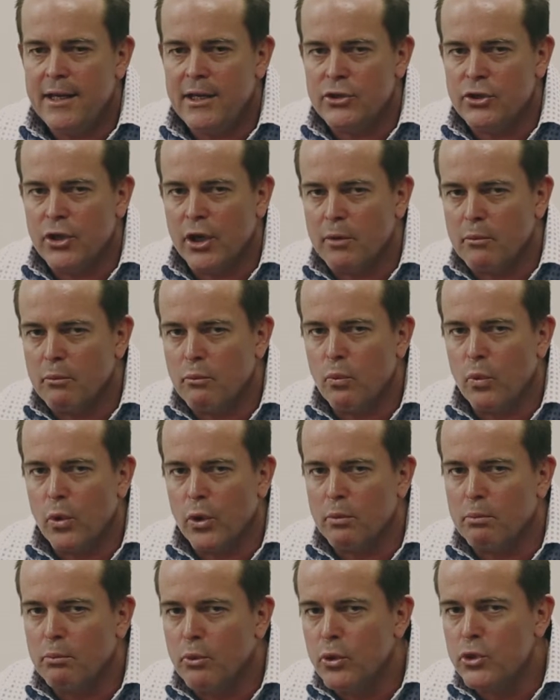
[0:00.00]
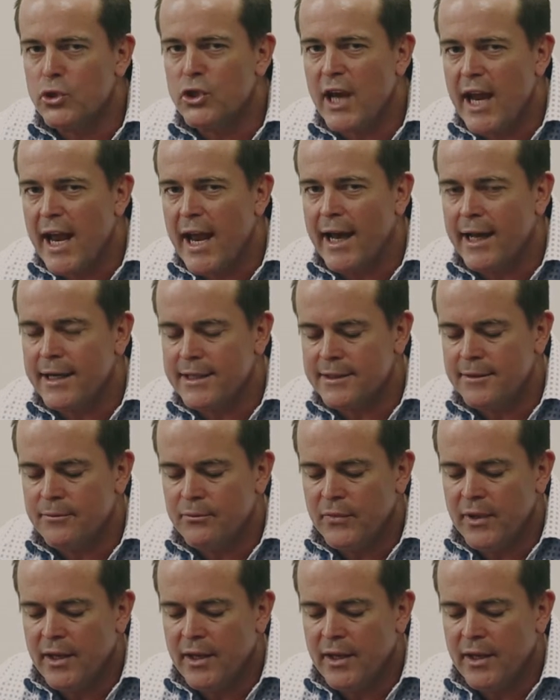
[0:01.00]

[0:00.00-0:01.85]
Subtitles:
is going to want to push out,